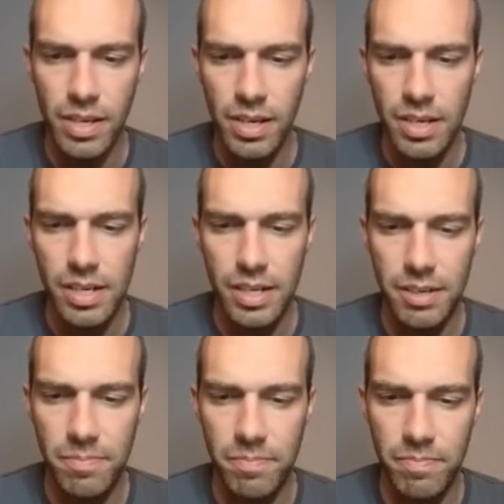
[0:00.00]

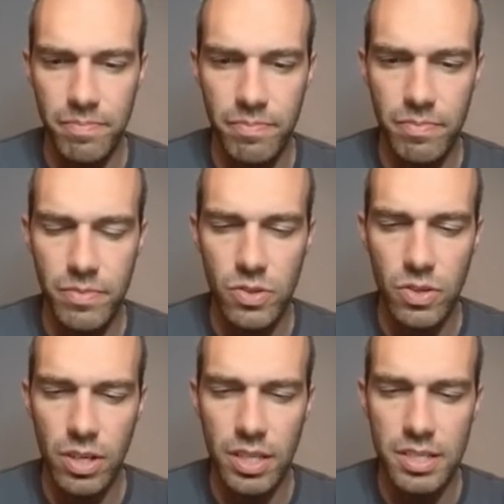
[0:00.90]
So you
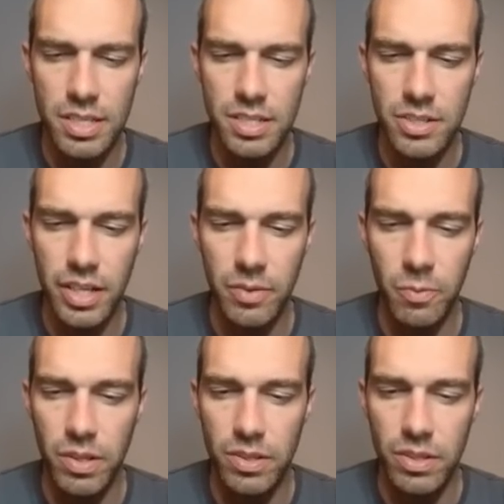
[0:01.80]
look at this list and you're like,
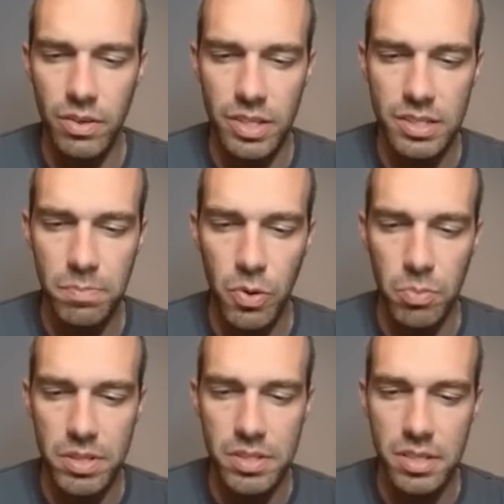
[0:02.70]
well, no, these
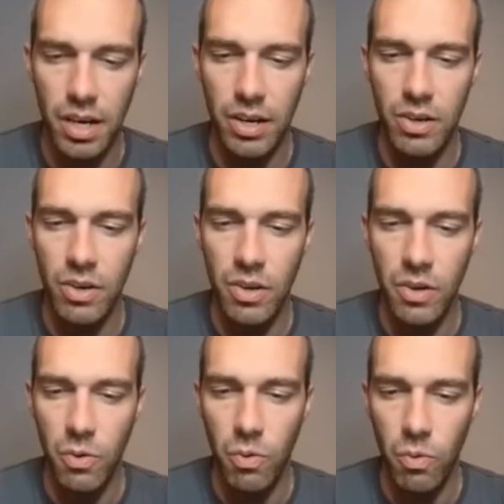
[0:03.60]
Pokemon suck.
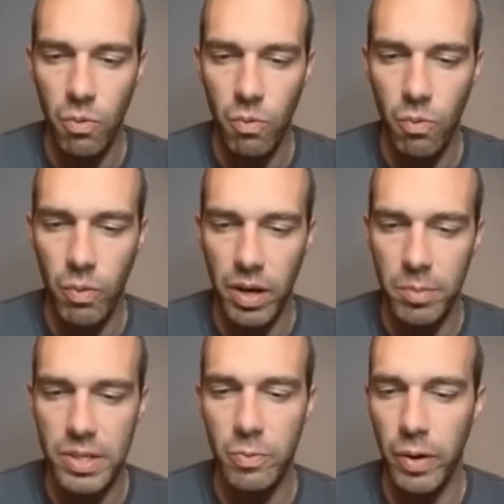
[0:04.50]

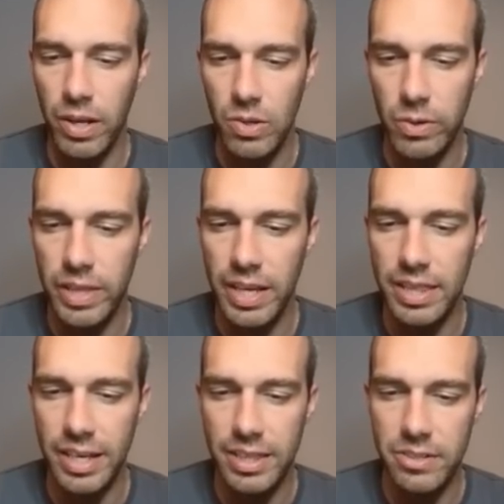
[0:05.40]
Wailmer,
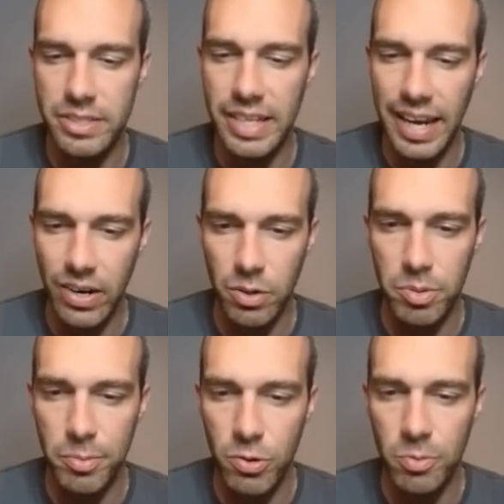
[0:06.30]
Wailord, they're
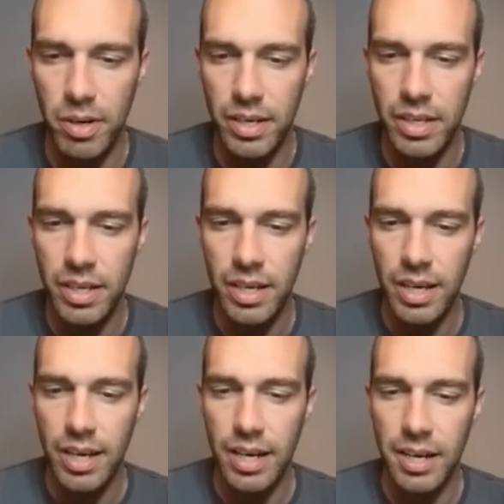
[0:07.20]
terrible Pokemon.
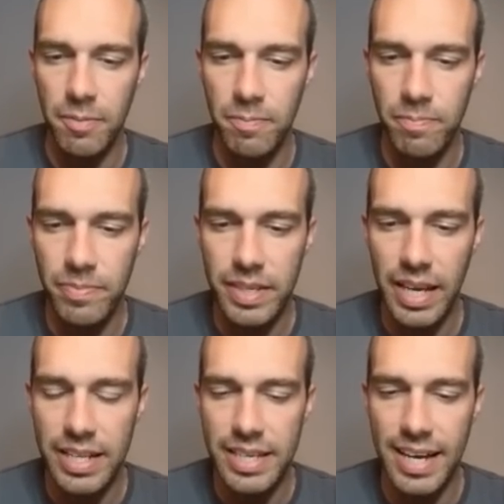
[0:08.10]

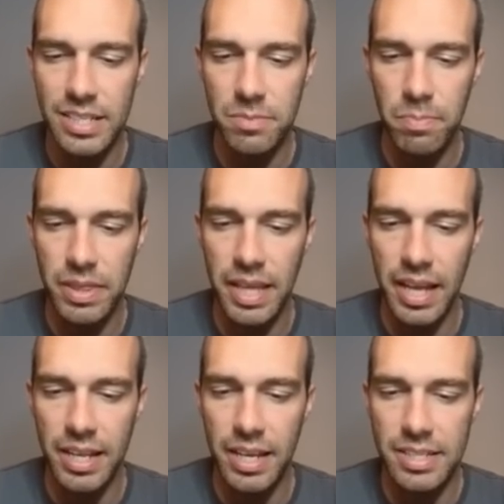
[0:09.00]
And yes, but
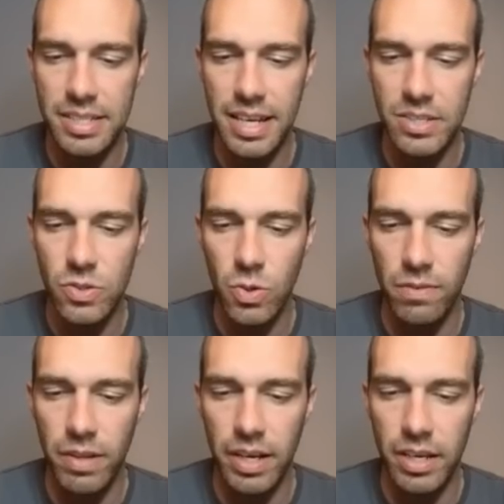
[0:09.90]
then it's sort
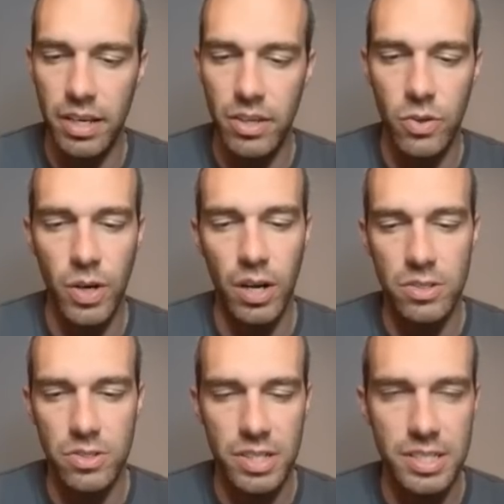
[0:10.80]
of like you got to
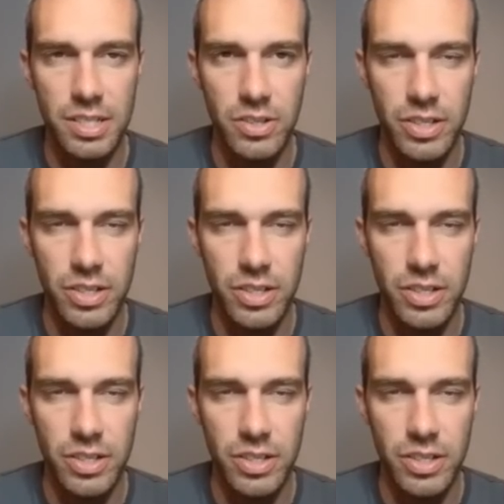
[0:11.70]
also consider